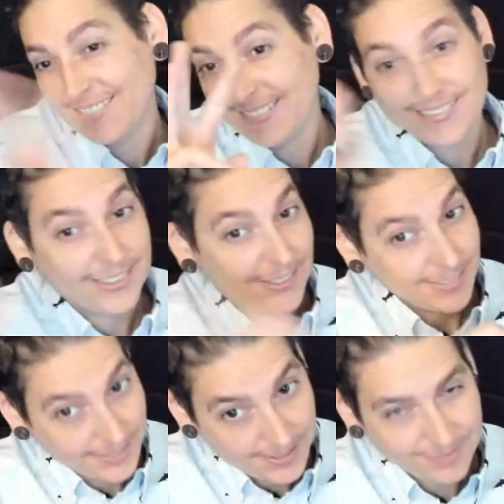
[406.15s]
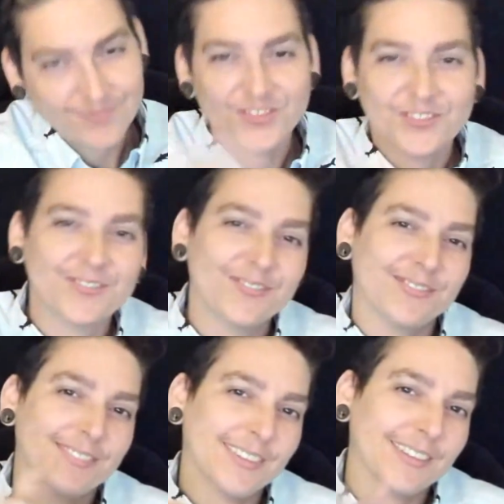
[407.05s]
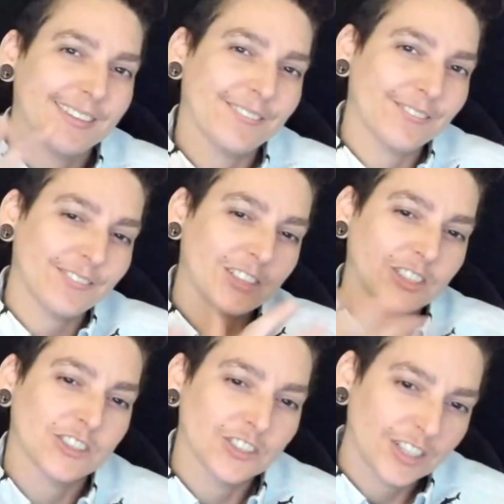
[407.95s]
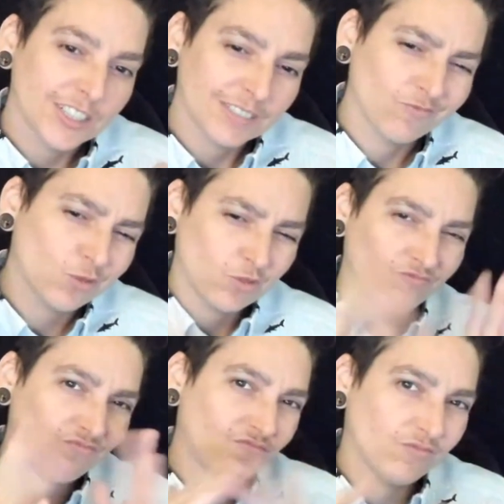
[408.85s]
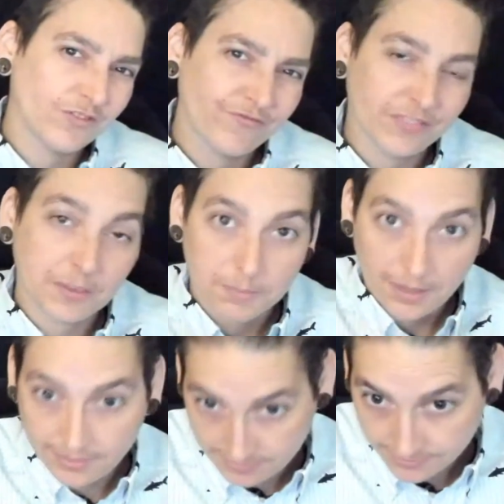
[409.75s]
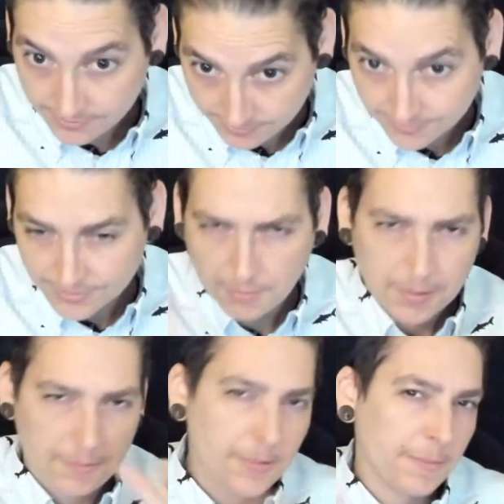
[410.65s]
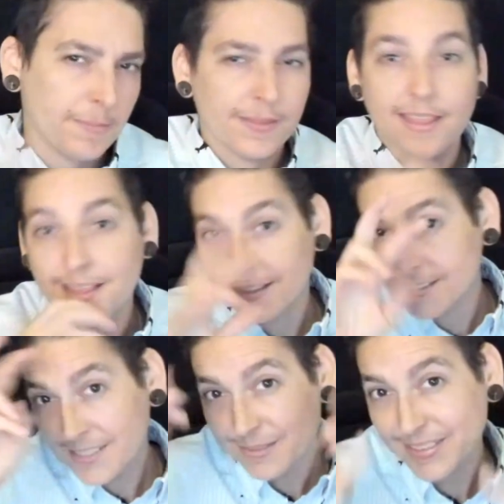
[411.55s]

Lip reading: Then this Saturday at 6 p.m. Eastern Time, join us for a live panel of diverse guests to discuss the hot topics of the week.